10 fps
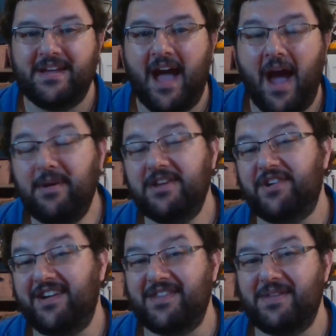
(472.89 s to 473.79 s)
How many do
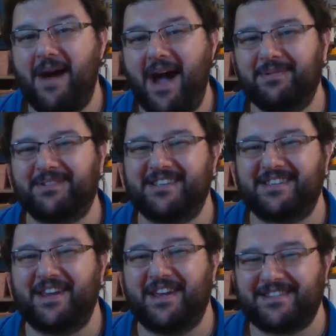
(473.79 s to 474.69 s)
you reckon the Bible
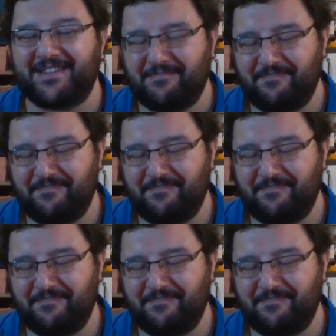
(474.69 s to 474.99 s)
says it is?